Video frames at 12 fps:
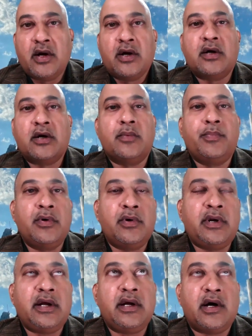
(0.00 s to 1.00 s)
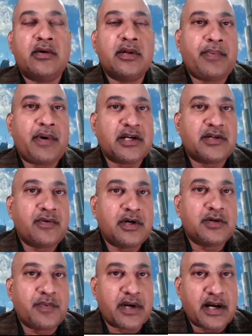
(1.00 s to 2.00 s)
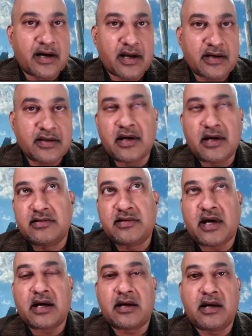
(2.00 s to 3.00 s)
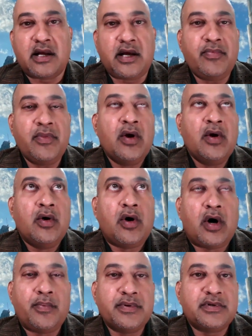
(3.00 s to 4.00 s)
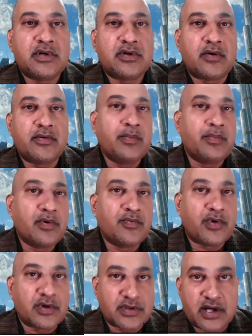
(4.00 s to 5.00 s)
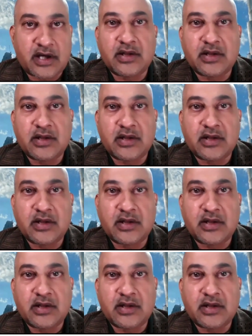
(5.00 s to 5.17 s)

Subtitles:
Now, the beauty of the password spray attack is exactly opposite of the brute force attack.